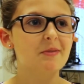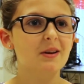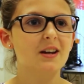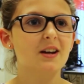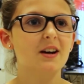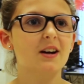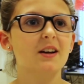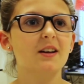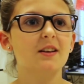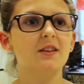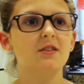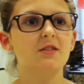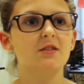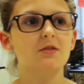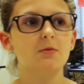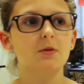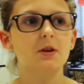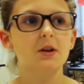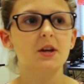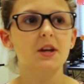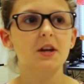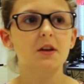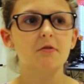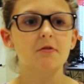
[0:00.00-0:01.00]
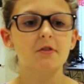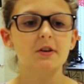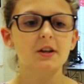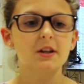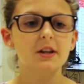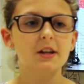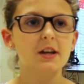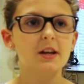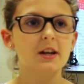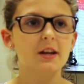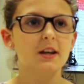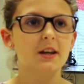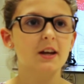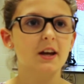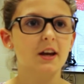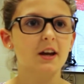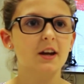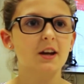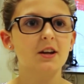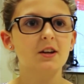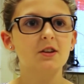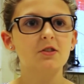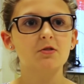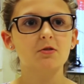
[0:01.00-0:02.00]
because we can really
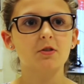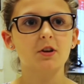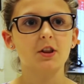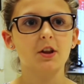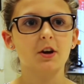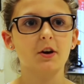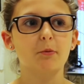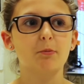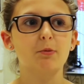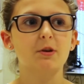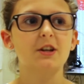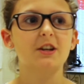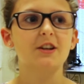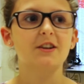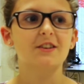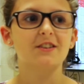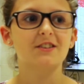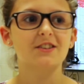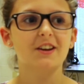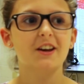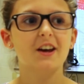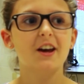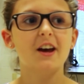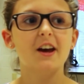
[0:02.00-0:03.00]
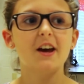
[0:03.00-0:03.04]
engage with our peers